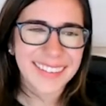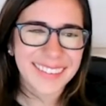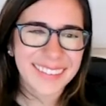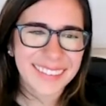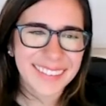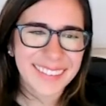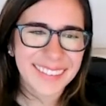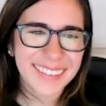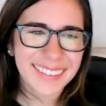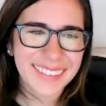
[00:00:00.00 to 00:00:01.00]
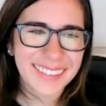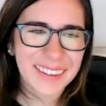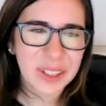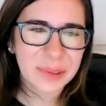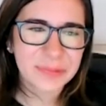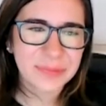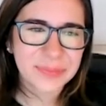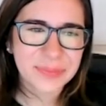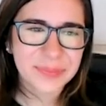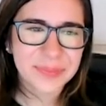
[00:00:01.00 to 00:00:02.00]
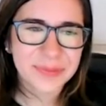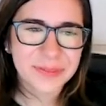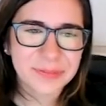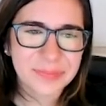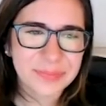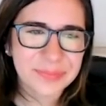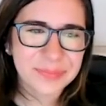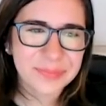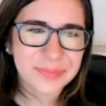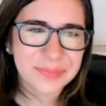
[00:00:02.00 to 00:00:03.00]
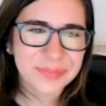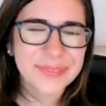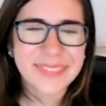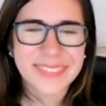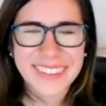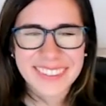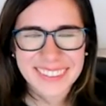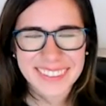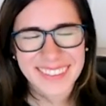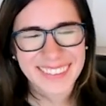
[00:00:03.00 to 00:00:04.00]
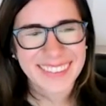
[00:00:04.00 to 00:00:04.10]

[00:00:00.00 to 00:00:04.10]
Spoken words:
(silent)